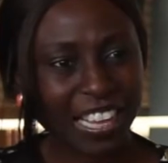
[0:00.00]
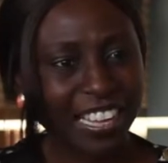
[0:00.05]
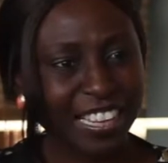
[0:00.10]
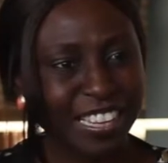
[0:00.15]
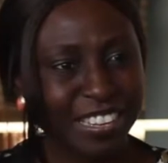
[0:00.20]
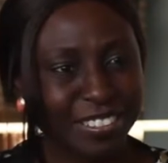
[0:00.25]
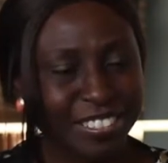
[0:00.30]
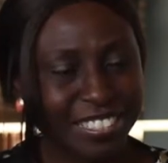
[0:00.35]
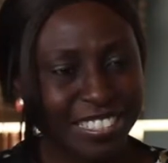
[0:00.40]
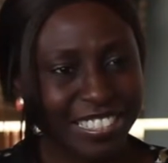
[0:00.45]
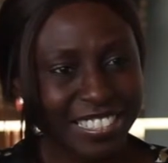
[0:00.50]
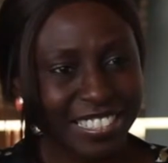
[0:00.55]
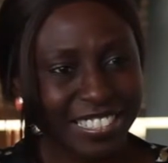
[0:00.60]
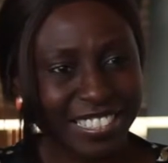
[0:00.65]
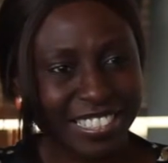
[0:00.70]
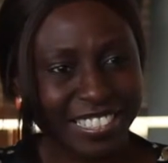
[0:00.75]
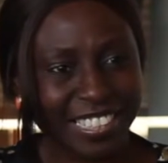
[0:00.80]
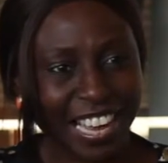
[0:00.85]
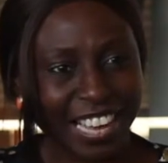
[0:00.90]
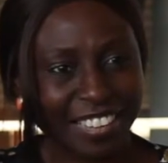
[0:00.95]
There was
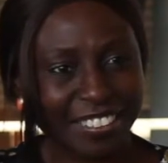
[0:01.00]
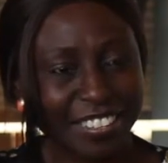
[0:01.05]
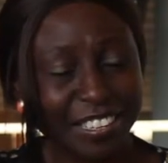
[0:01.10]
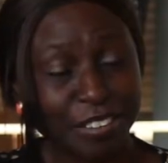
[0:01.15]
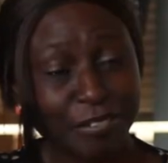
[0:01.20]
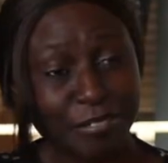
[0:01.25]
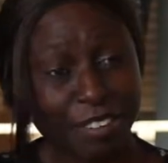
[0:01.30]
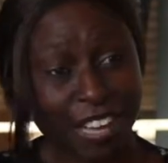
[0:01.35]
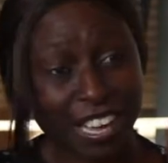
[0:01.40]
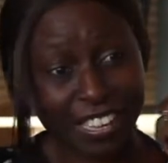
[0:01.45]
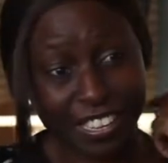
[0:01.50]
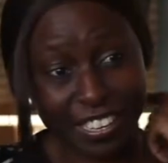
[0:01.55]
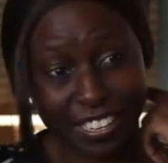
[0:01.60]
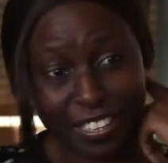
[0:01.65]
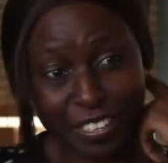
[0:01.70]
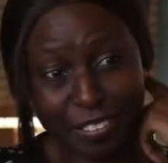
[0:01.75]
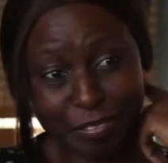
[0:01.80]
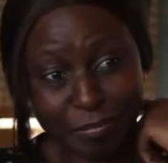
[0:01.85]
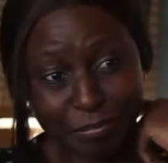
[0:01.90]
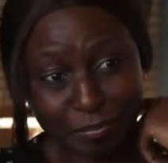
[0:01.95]
this Catholic
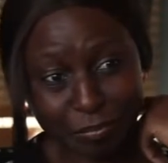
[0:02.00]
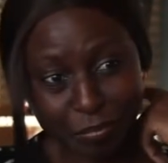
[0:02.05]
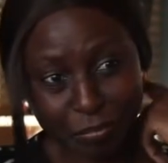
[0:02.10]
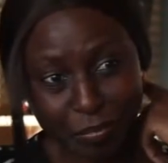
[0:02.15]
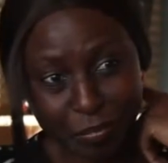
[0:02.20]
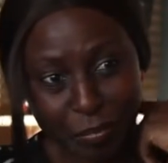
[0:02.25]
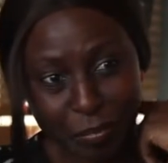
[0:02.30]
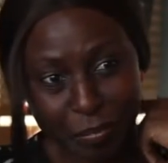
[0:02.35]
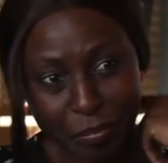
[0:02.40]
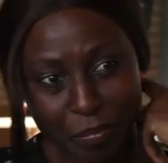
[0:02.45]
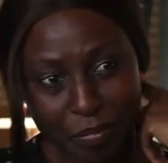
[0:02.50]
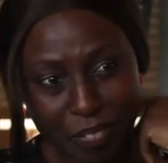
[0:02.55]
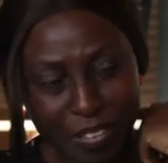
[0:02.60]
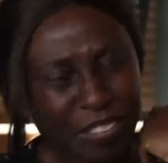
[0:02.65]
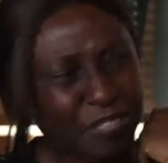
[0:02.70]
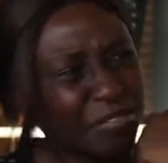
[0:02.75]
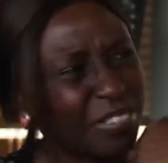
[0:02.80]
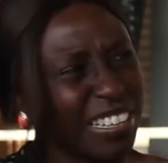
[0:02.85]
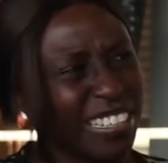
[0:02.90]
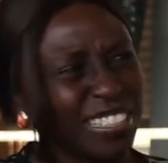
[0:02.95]
father.
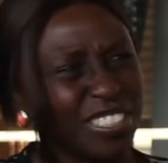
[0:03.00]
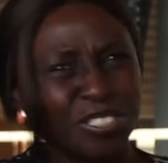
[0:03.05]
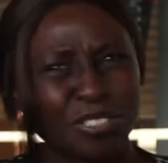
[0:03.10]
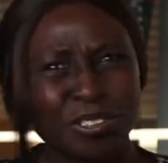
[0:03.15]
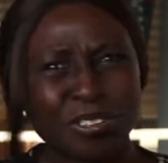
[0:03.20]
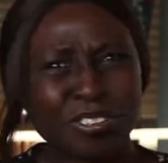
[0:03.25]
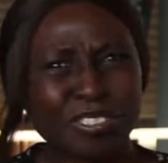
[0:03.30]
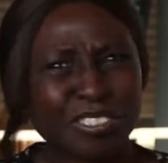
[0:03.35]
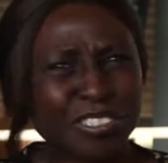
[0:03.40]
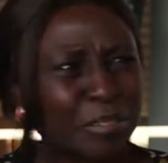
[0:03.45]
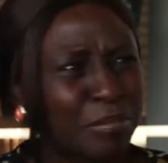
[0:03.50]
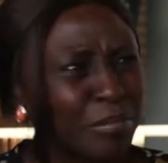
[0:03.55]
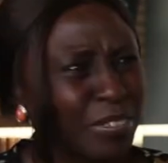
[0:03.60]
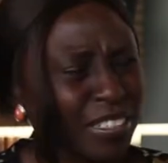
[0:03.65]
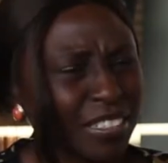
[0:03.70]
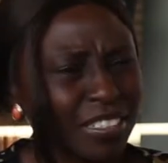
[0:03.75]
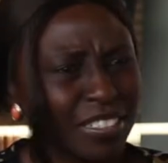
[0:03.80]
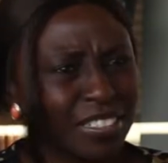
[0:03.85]
Father John or something